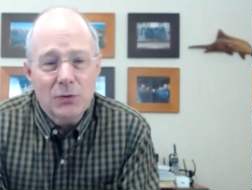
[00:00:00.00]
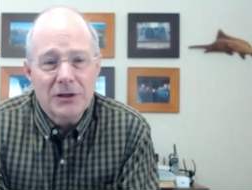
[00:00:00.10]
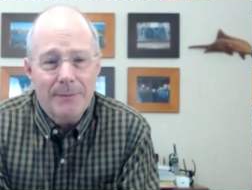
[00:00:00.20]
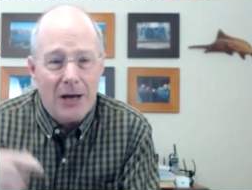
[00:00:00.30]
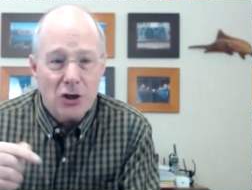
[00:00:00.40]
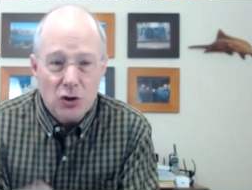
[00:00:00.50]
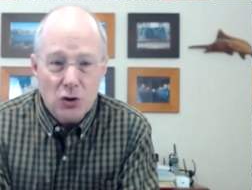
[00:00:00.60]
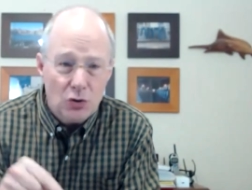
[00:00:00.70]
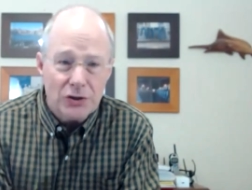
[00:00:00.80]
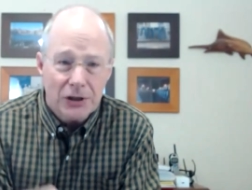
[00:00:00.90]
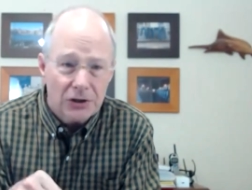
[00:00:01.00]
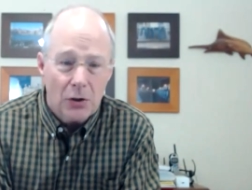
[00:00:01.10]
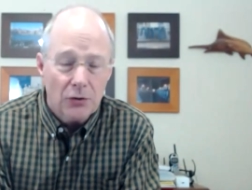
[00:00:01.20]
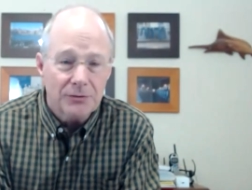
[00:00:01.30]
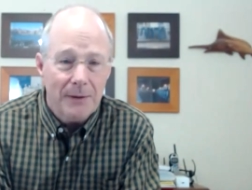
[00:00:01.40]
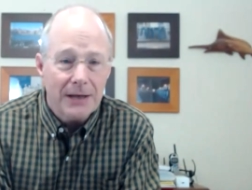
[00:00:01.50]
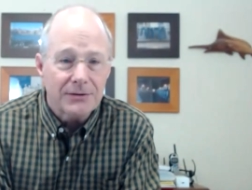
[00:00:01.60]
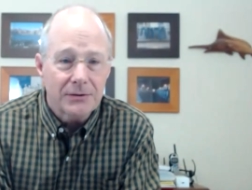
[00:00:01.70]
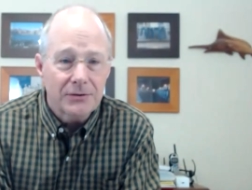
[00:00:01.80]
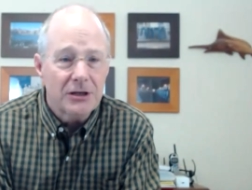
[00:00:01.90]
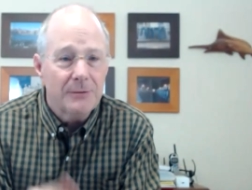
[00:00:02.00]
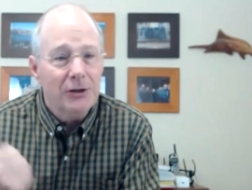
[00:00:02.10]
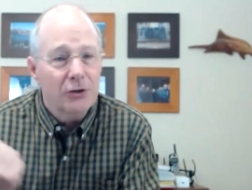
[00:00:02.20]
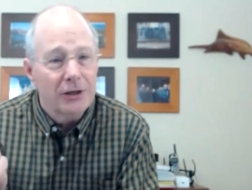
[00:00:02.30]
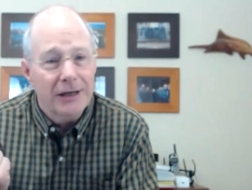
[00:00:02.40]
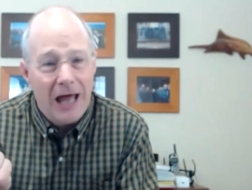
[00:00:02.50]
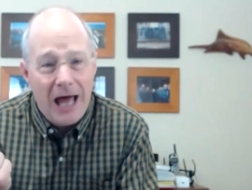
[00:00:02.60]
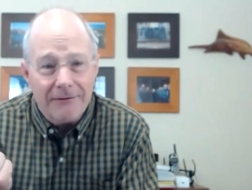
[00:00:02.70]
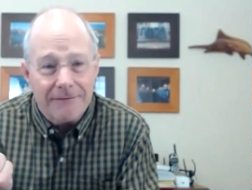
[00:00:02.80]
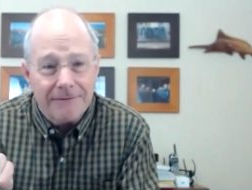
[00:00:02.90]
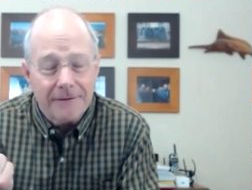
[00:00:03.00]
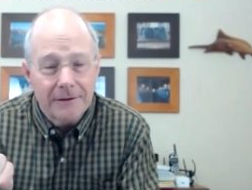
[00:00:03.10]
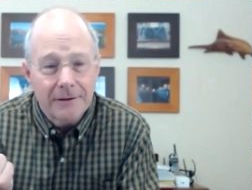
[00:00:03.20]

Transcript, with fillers: was about using Toastmasters to be good in life.